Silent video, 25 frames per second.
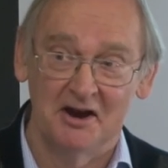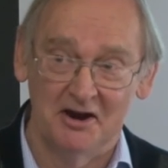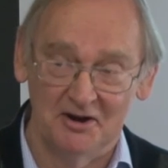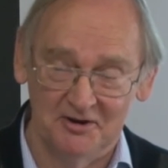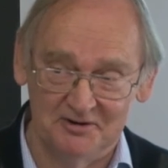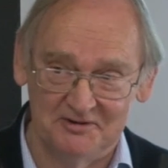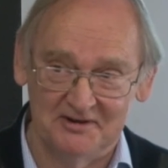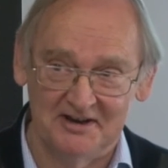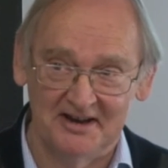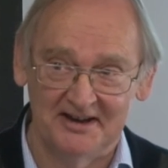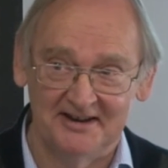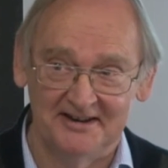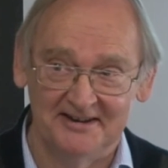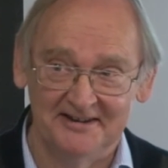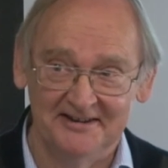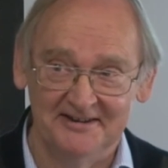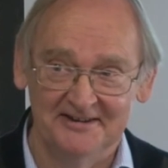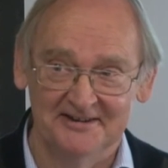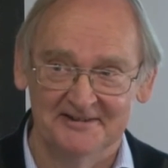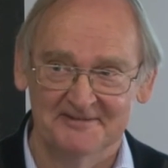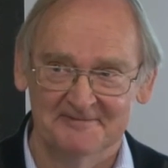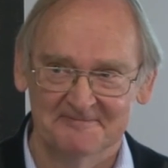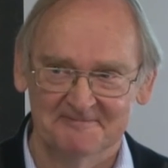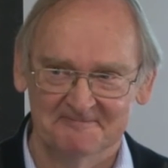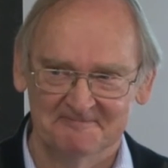okay.
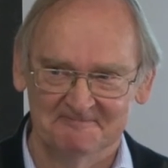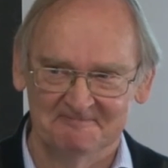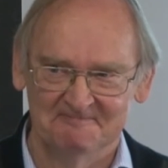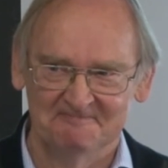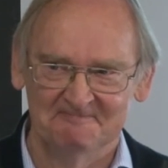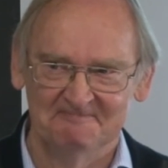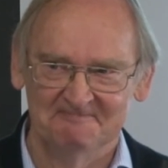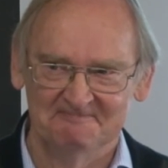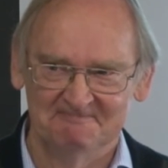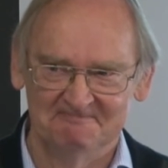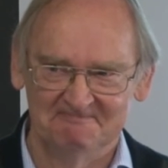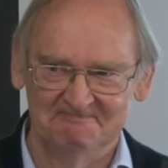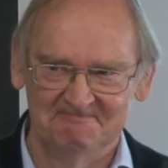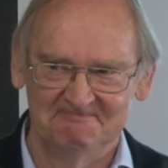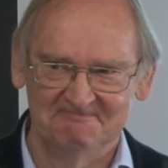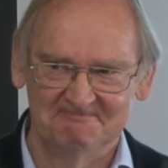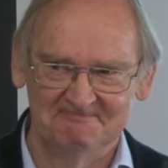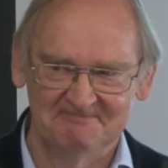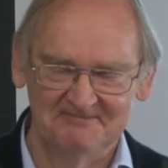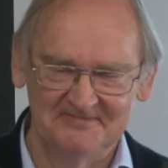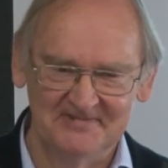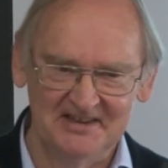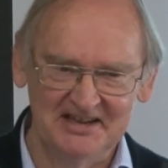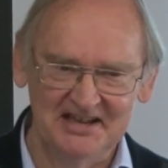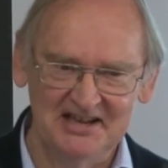
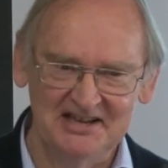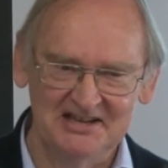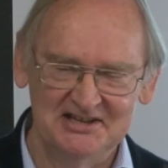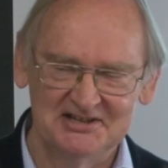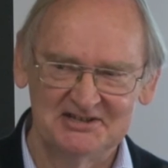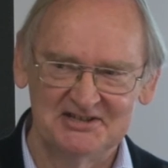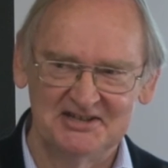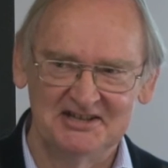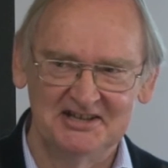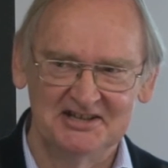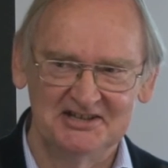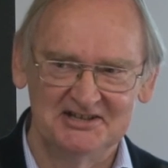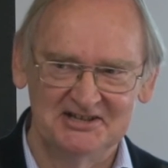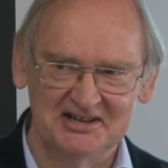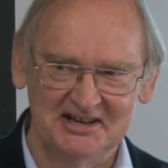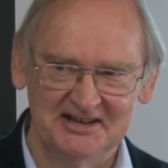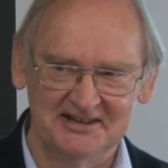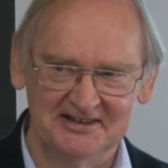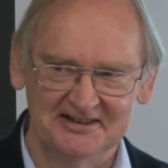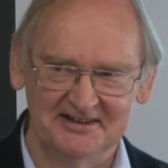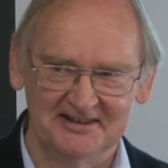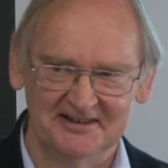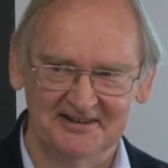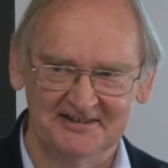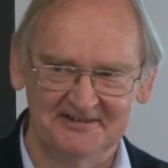Here's the
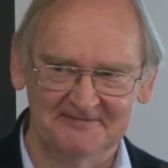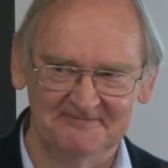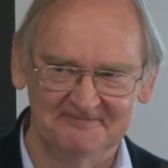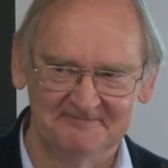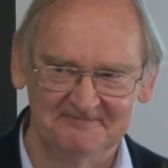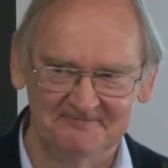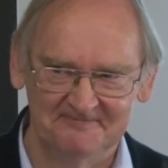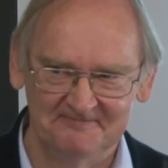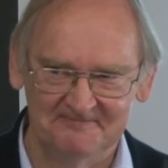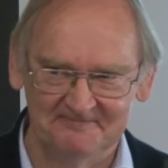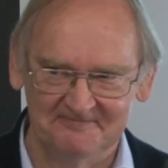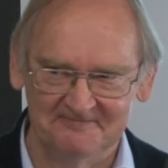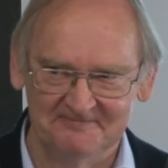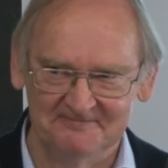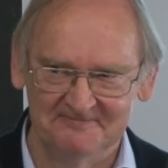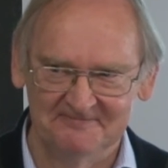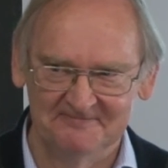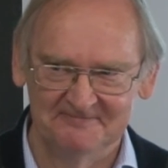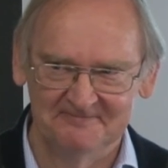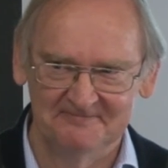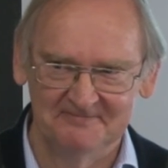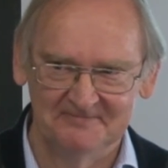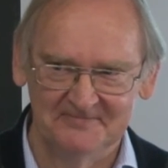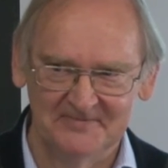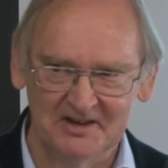agenda.
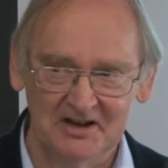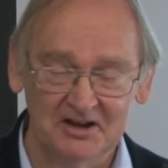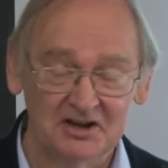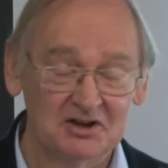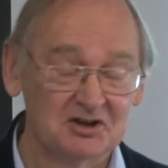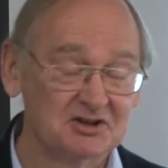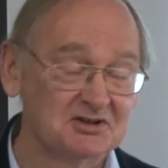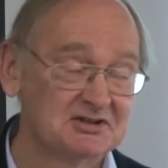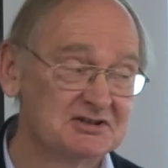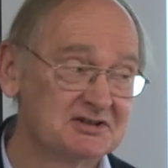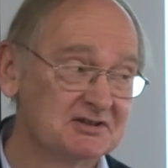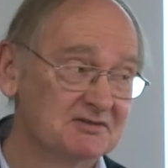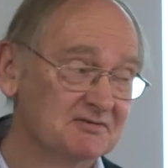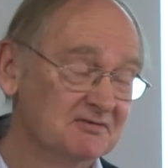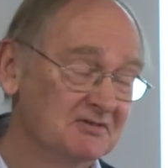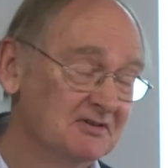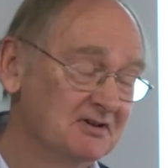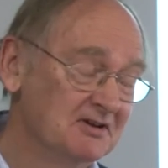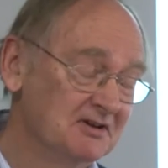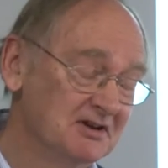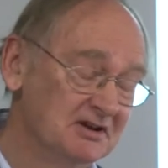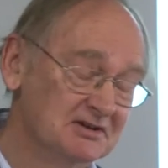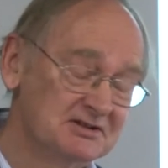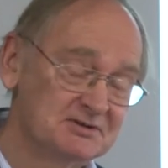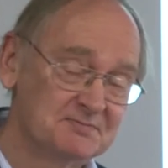Because
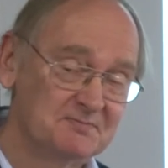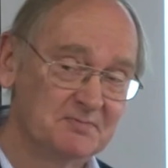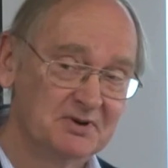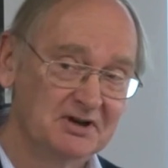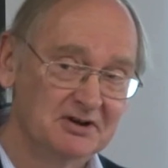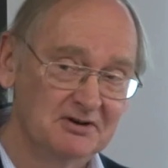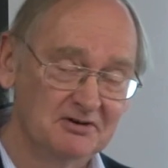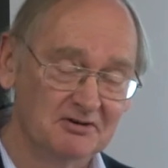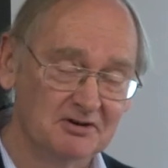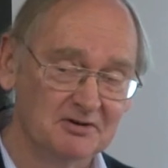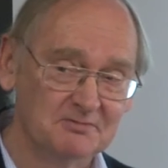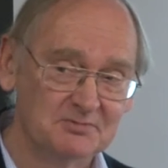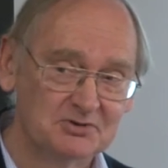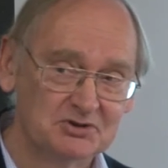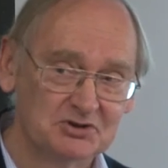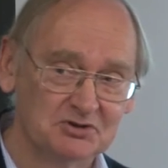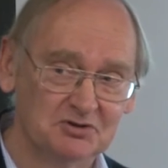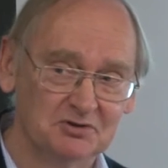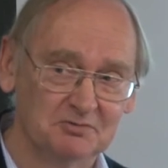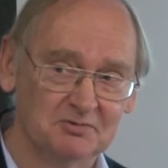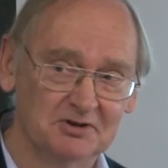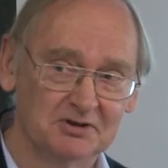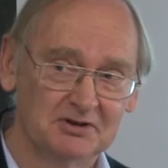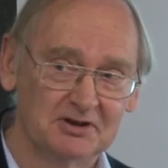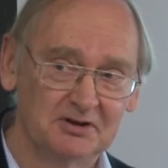as Peter, I'm
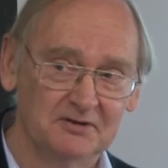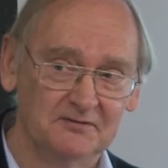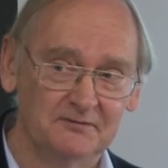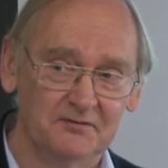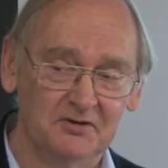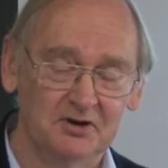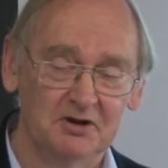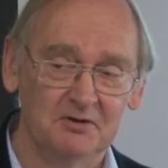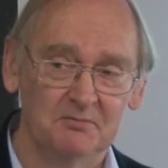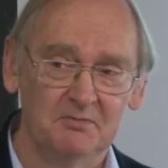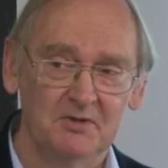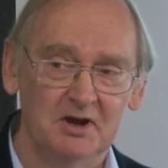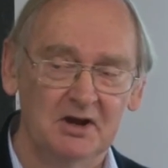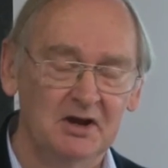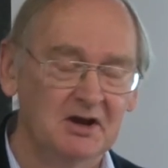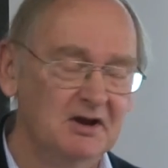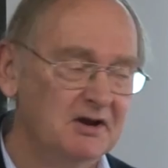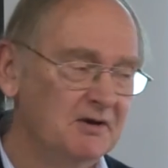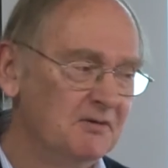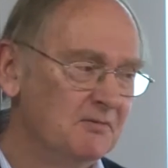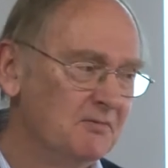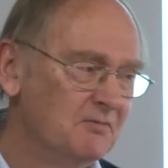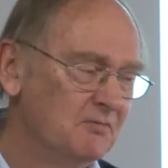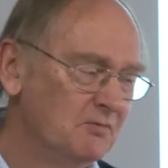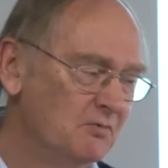sure, will confirm,
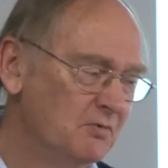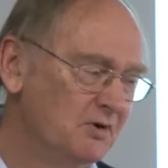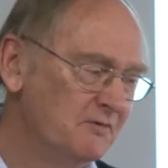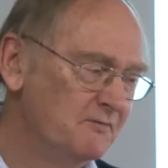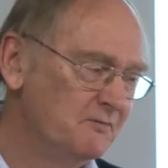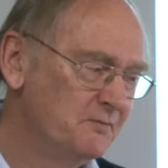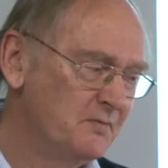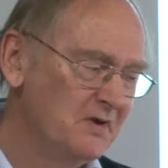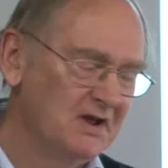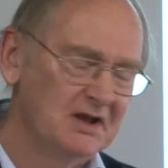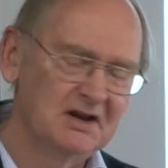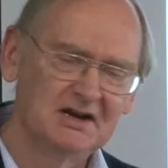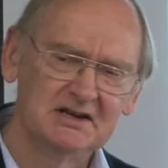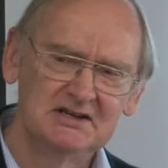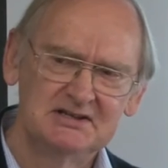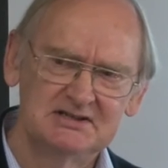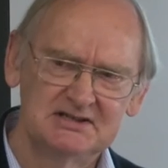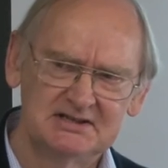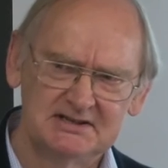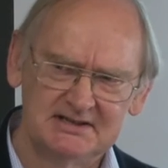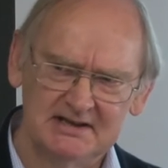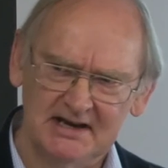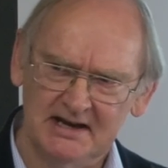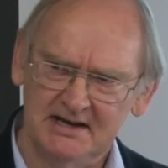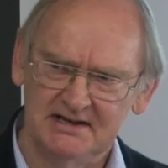we've barely
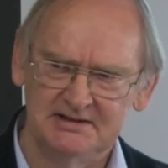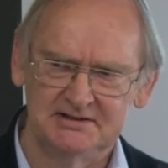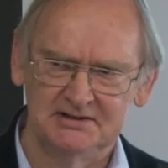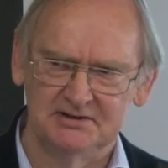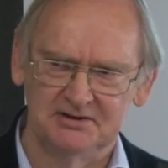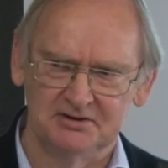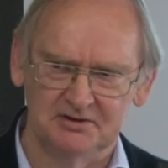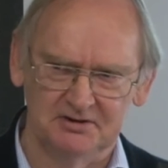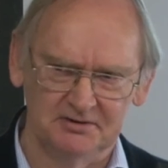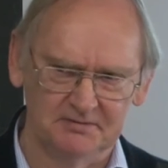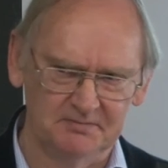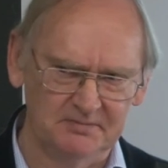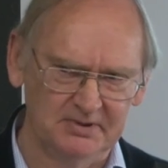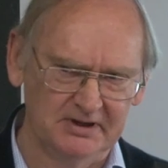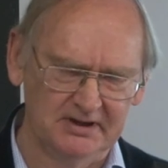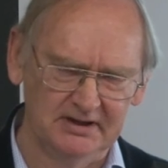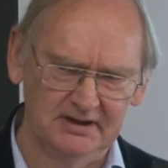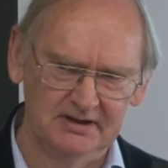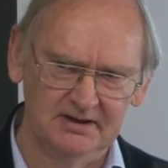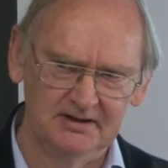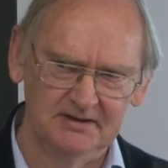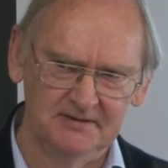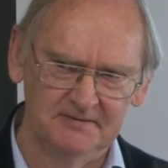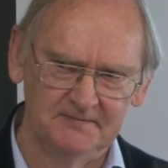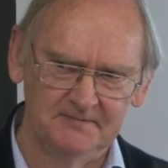started on
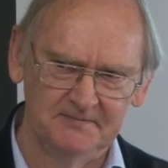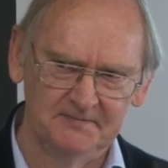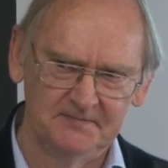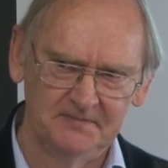Bean.